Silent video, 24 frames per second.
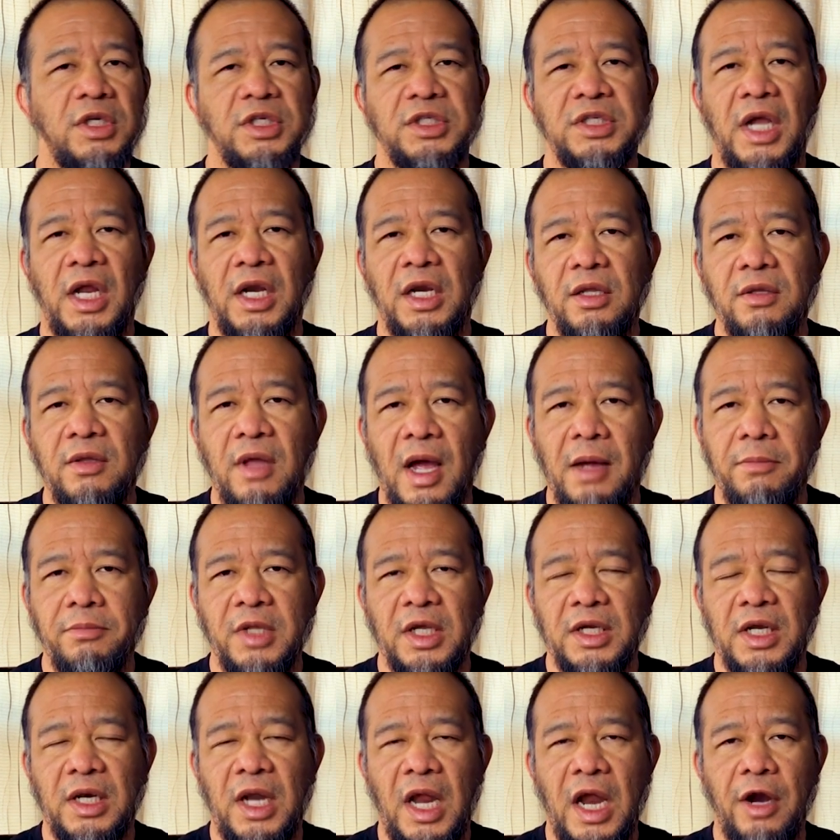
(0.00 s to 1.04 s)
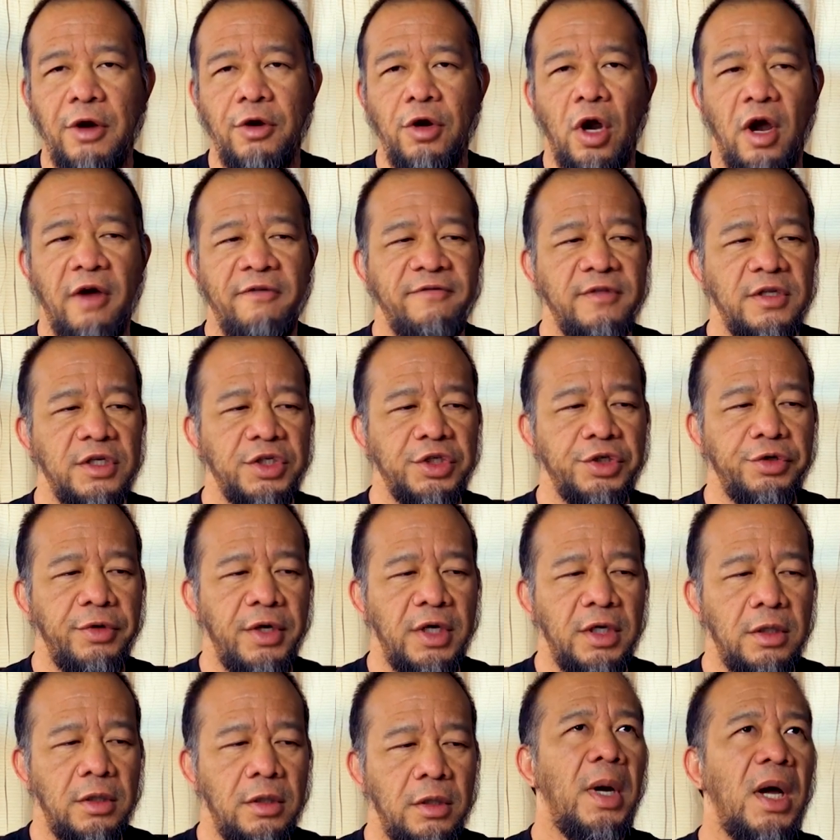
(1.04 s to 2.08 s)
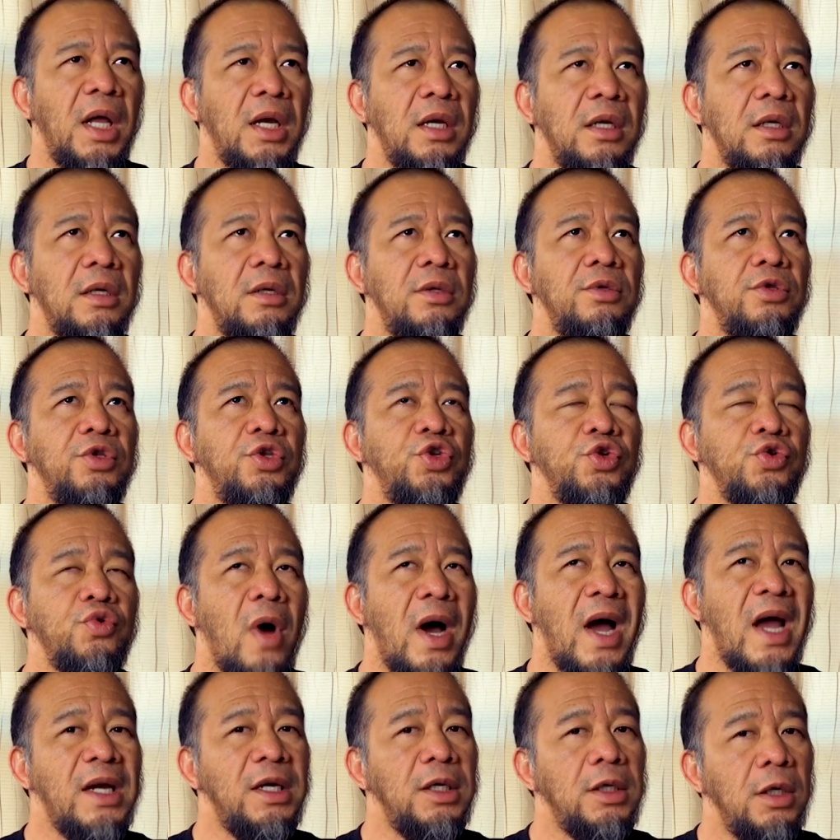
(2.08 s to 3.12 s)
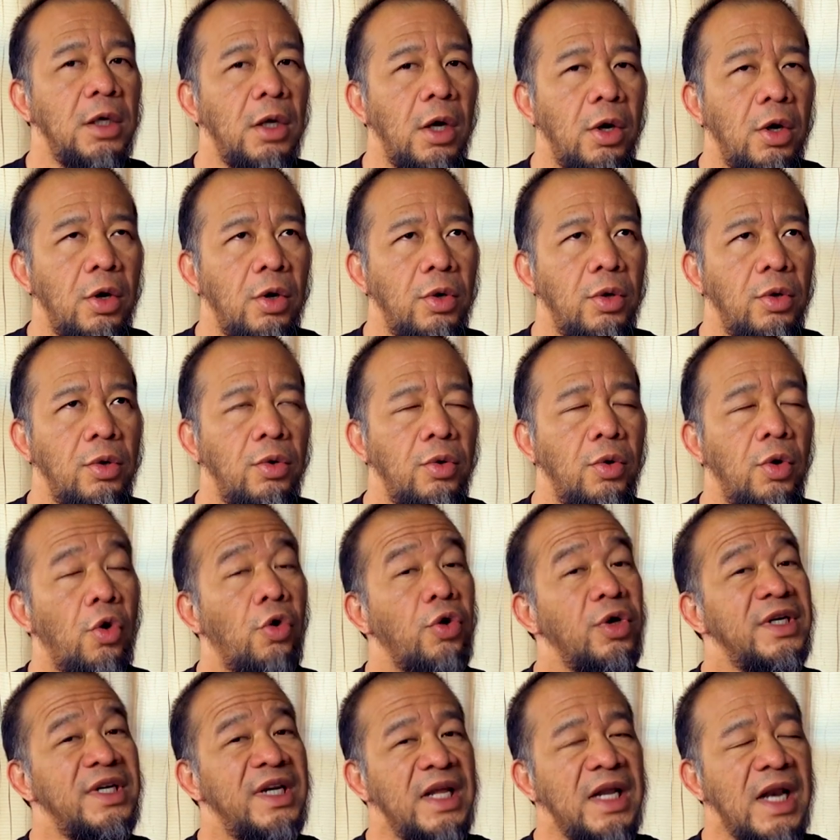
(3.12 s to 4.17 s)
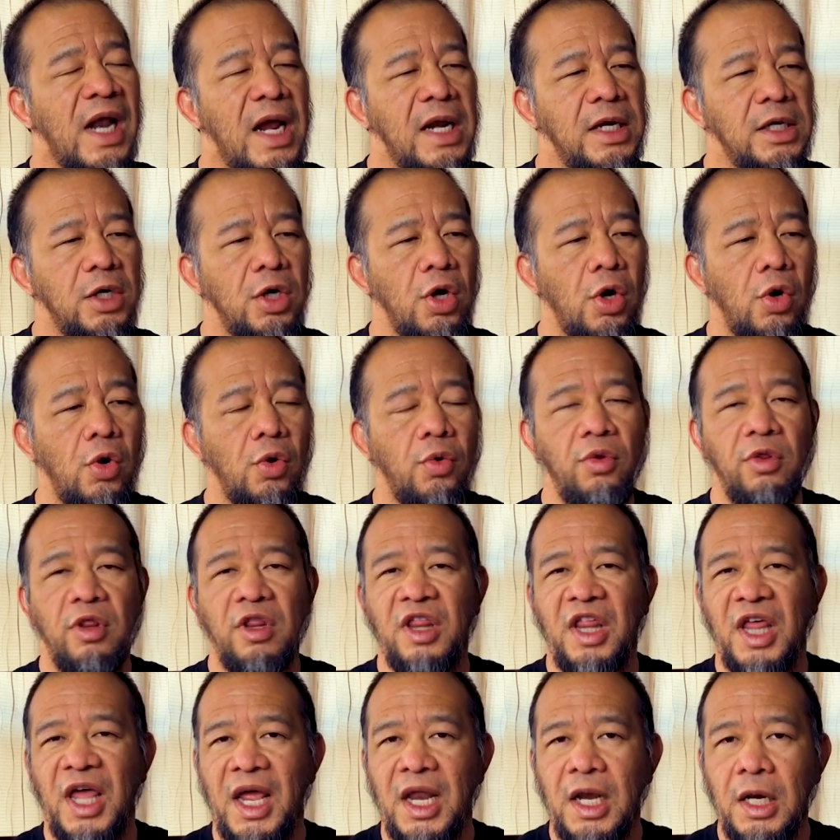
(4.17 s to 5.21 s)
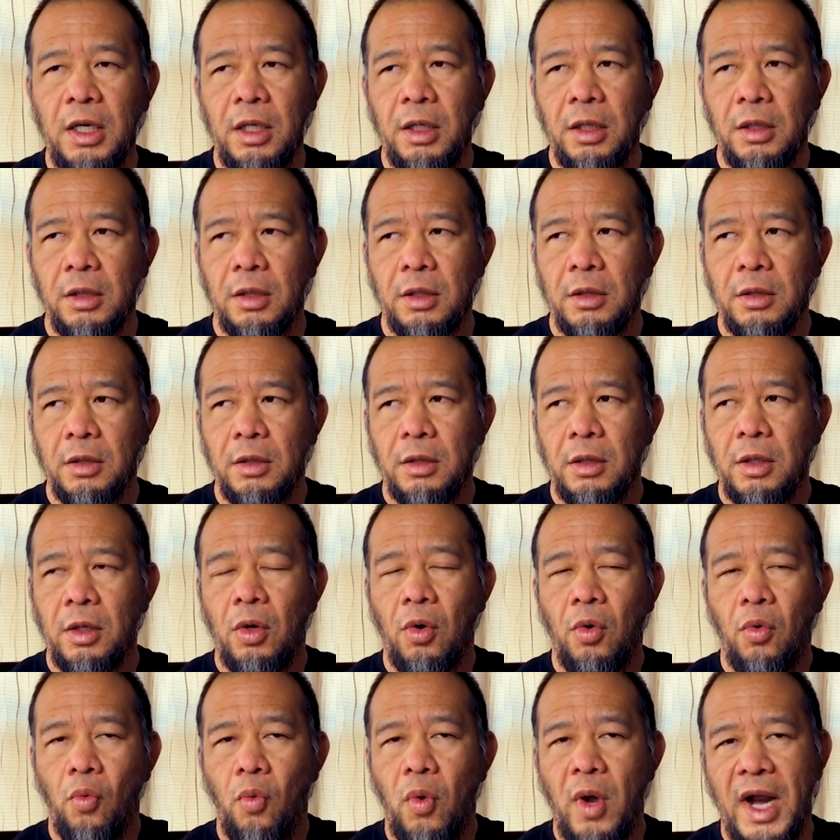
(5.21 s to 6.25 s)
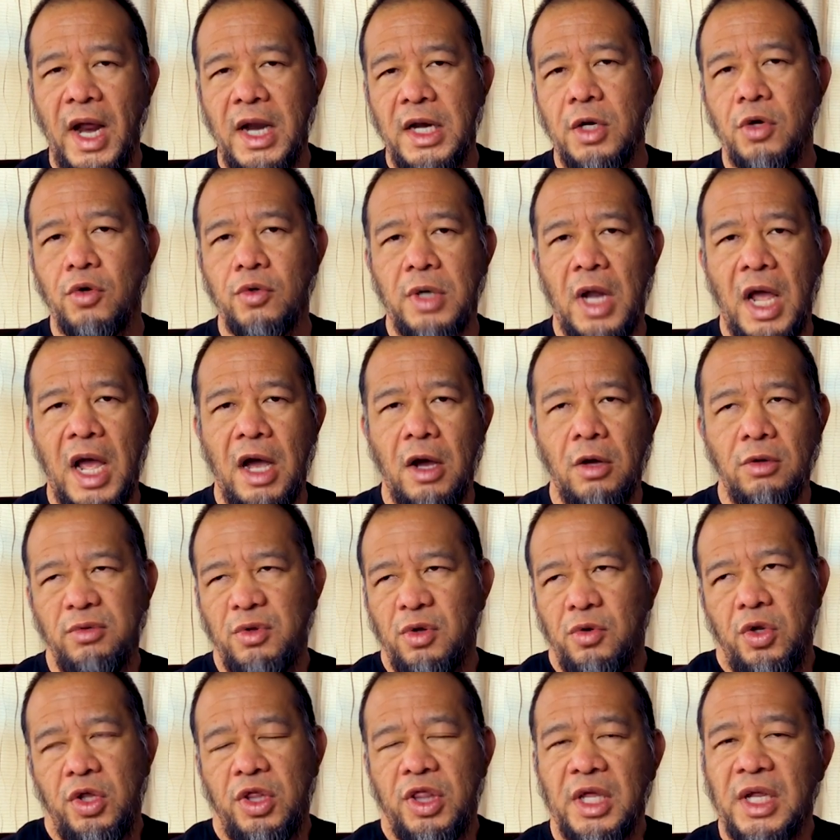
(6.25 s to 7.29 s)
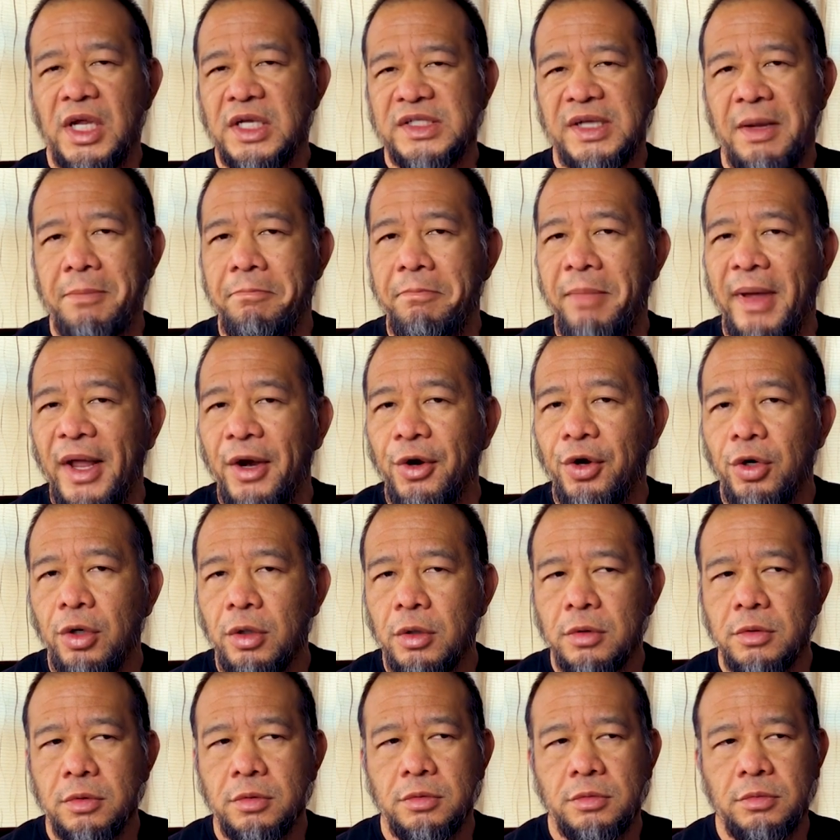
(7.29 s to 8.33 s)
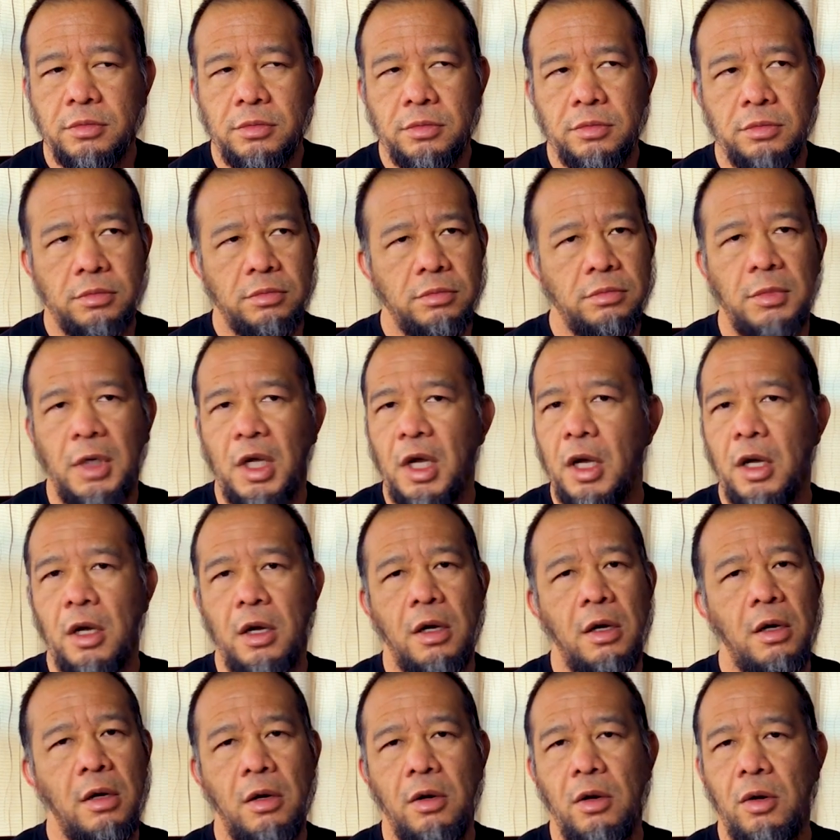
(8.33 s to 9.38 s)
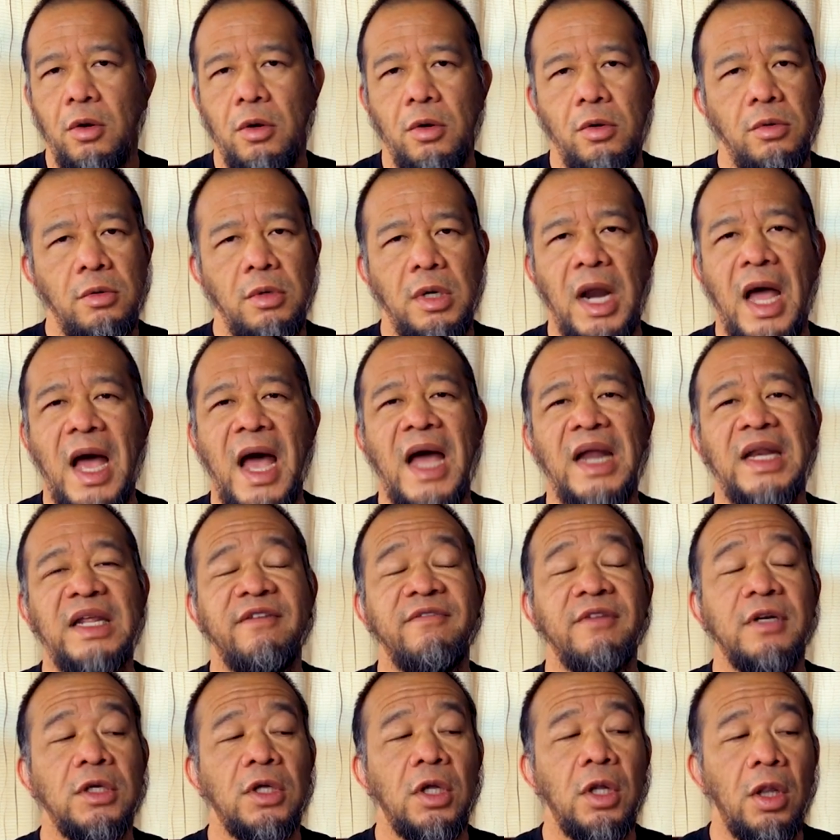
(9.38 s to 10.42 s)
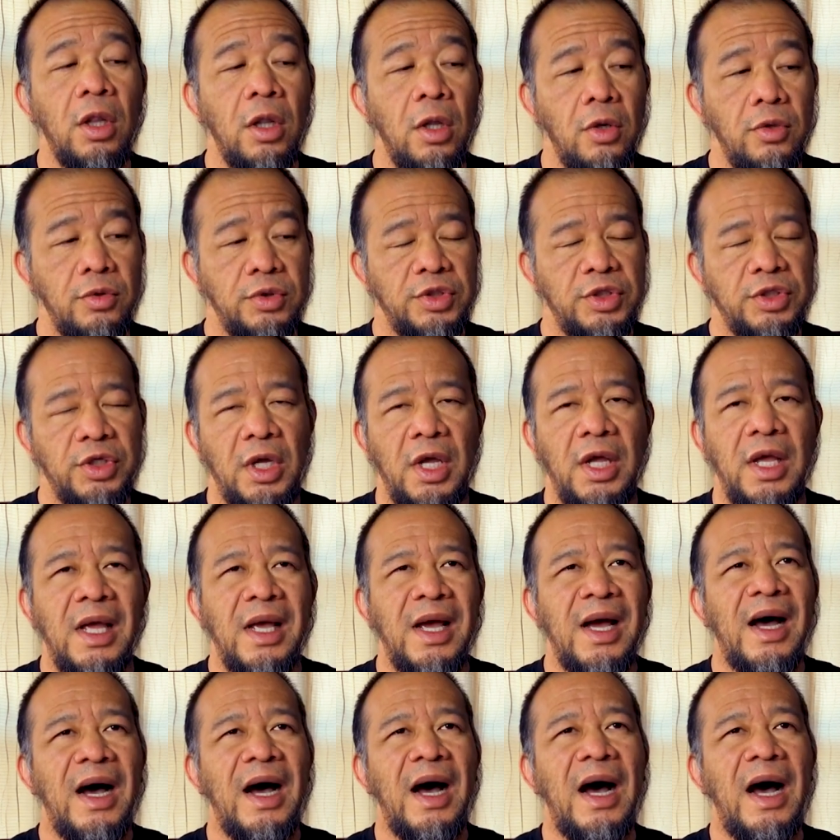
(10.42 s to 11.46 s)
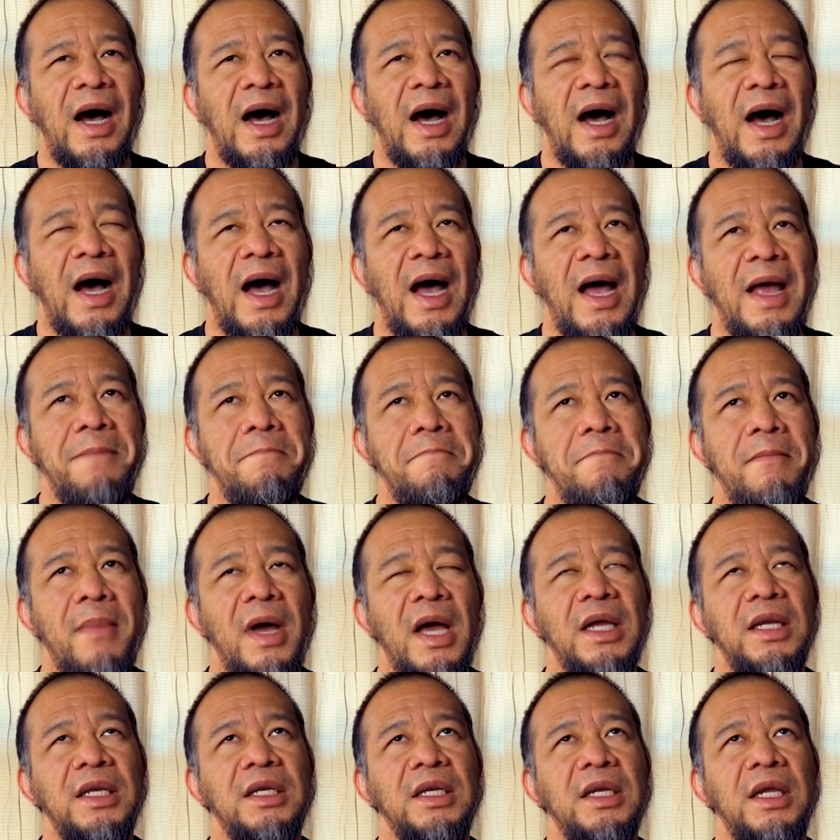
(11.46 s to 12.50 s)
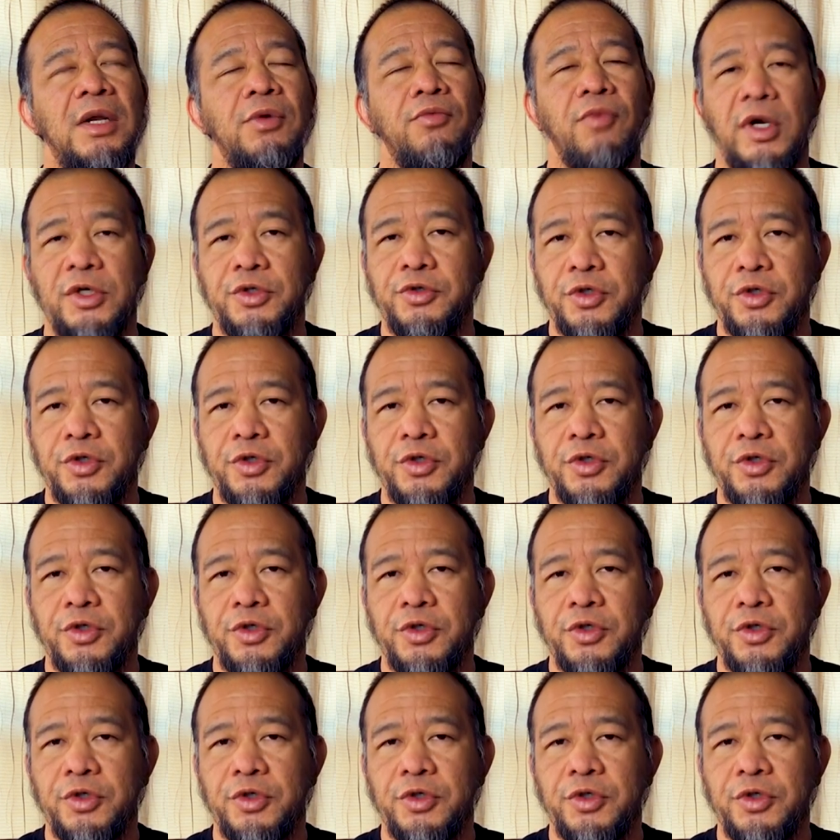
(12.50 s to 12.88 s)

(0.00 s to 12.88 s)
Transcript: just any Tom, Dick, and Harry off of the street. But do I know, or did I know then what I know now? The only thing is I'm better? No, not even close. I might, in